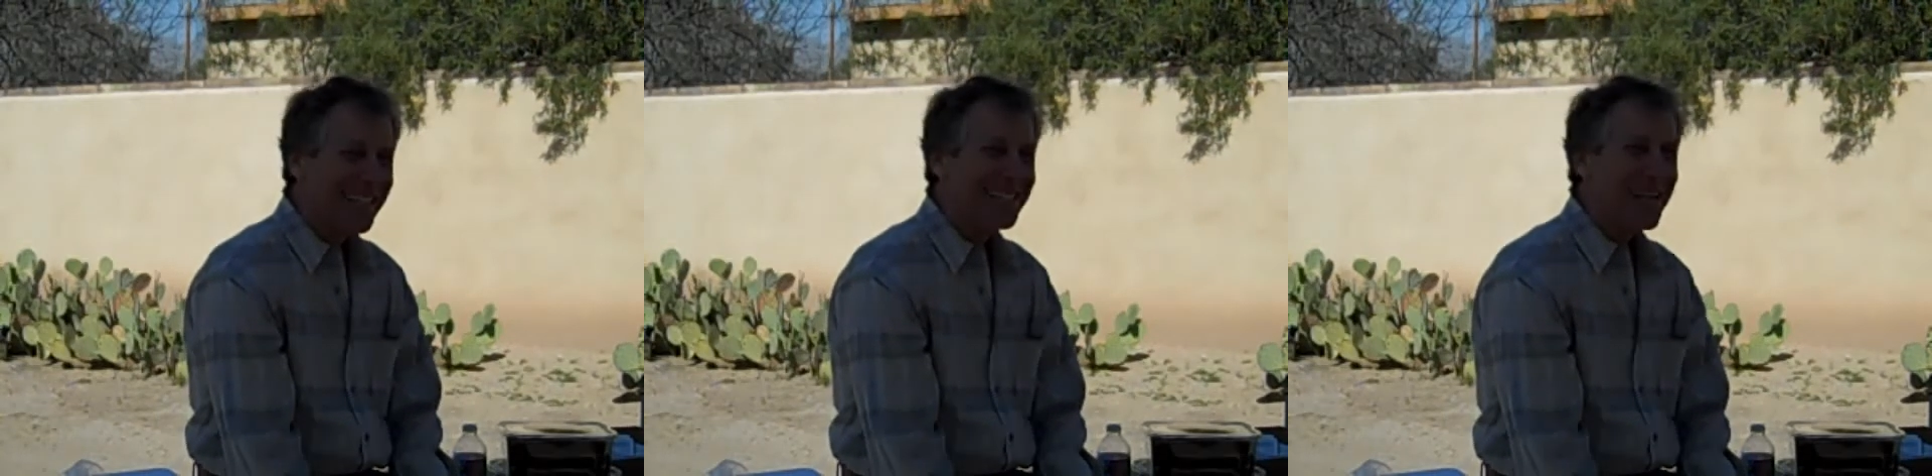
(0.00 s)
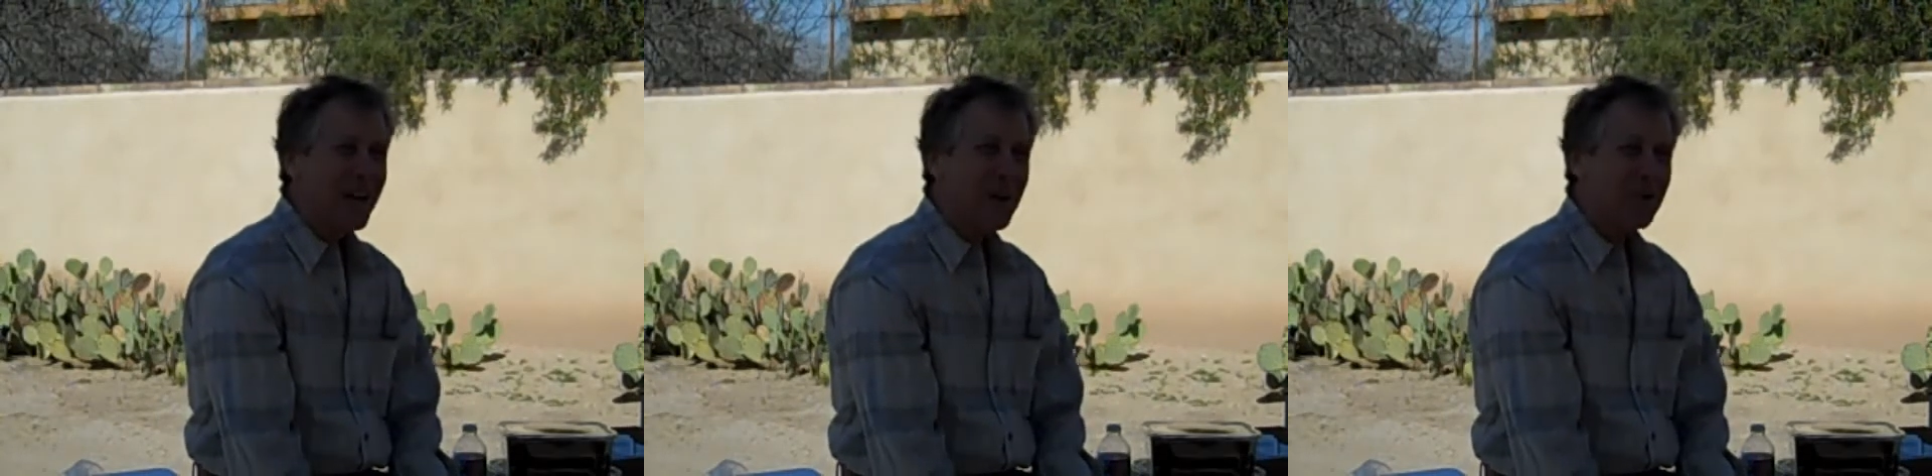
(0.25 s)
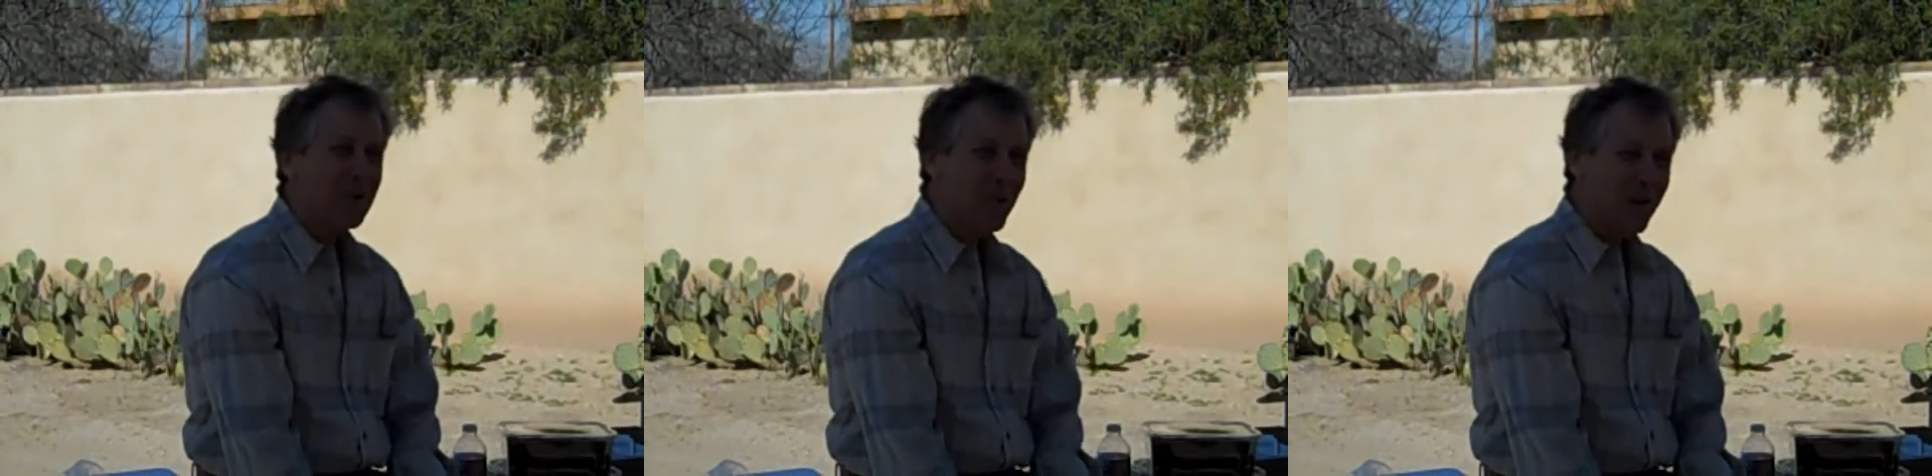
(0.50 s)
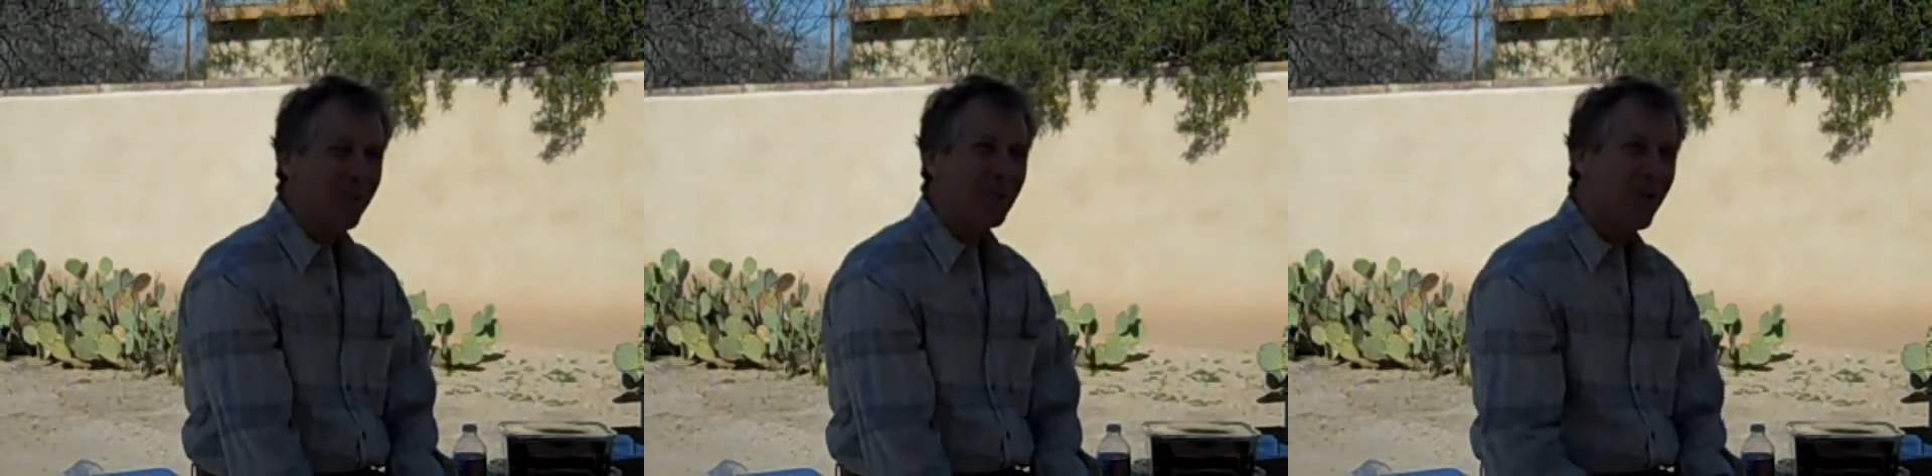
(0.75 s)
Down
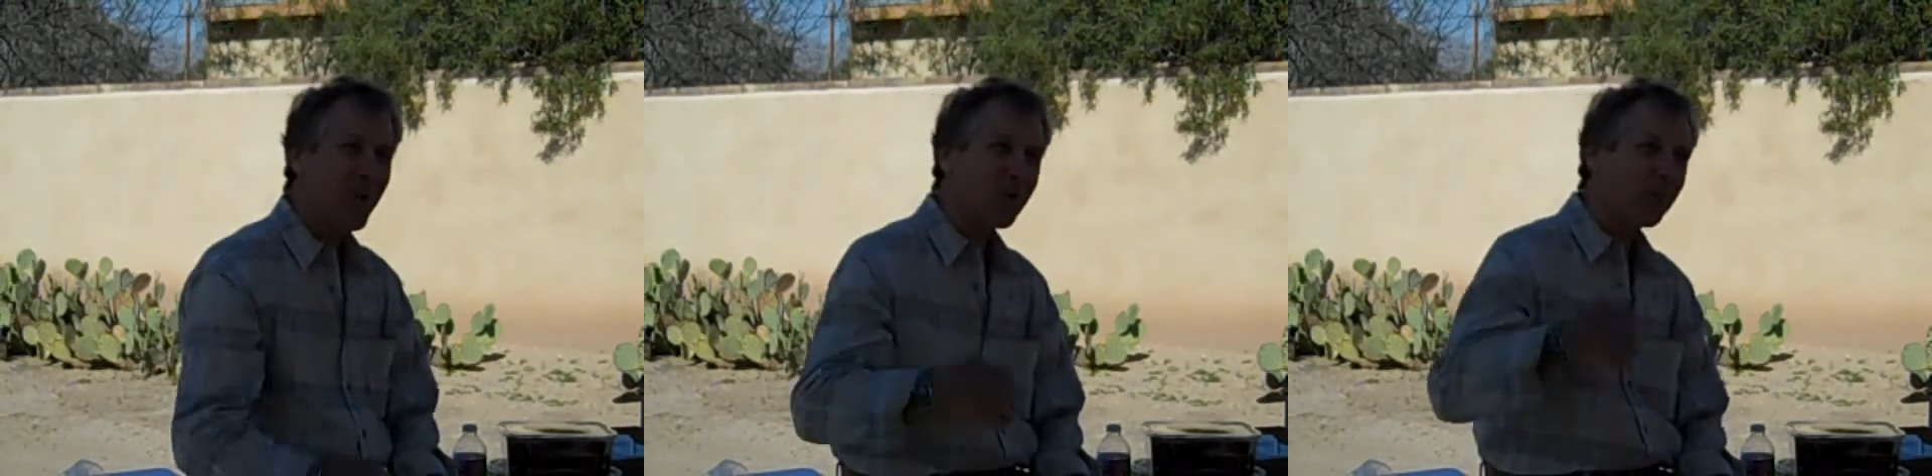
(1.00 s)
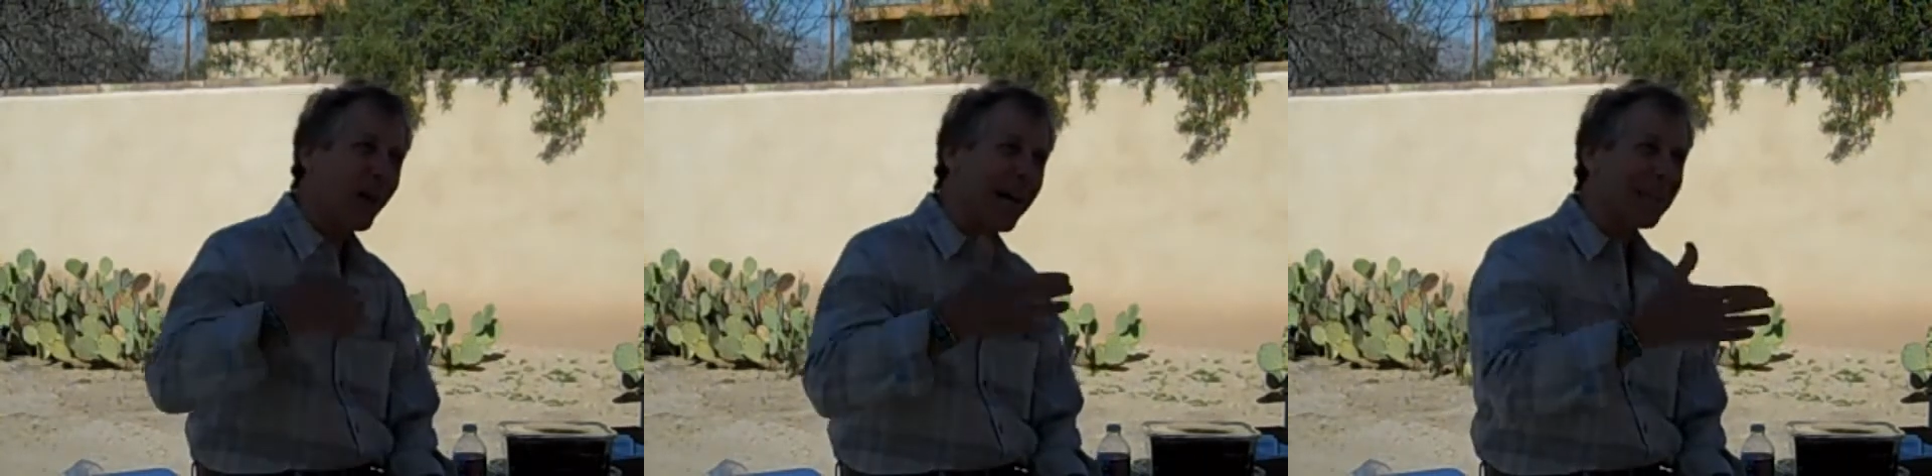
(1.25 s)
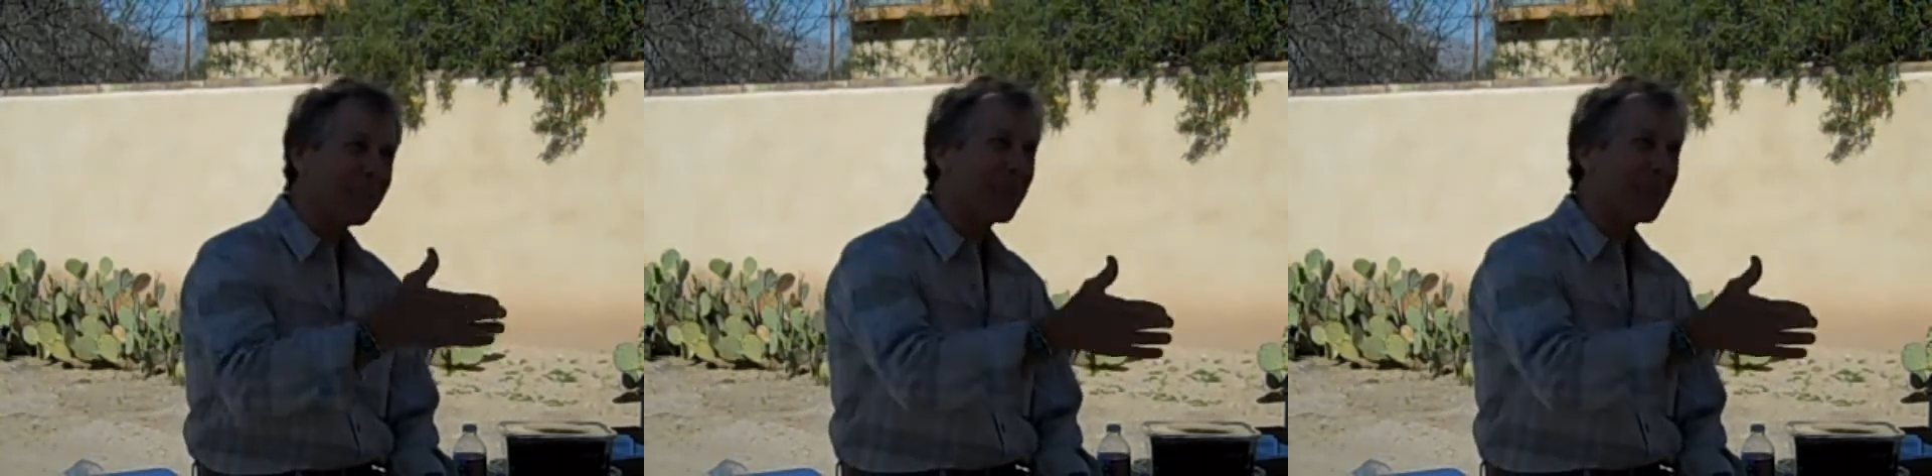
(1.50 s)
River Road, right at